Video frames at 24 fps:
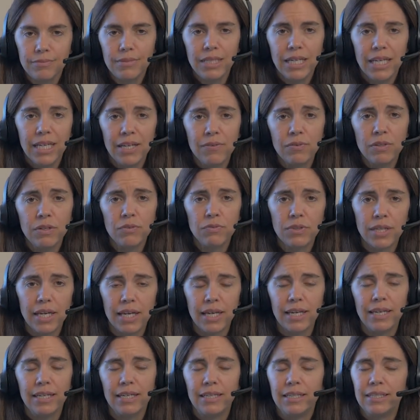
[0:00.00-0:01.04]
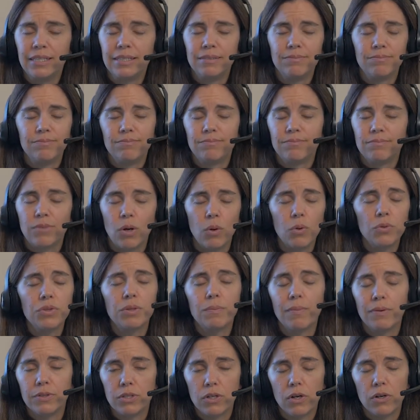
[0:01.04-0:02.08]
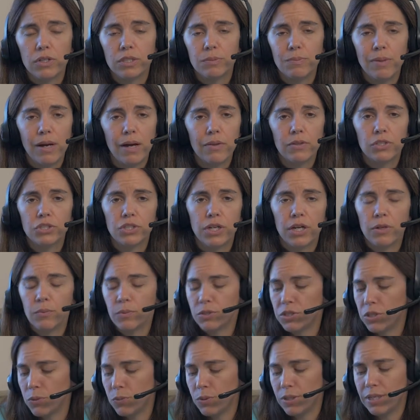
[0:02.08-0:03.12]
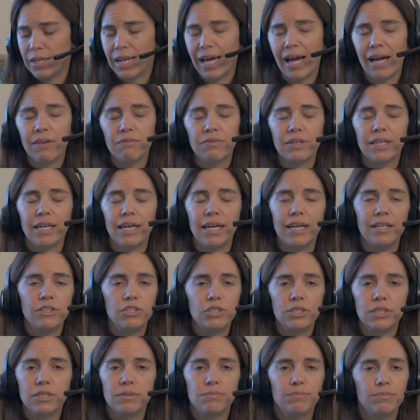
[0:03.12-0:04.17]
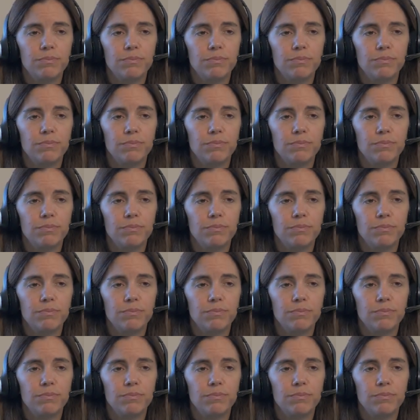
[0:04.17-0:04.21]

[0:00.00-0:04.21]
Even if they hold the dog's mouth shut, which I wouldn't advocate, just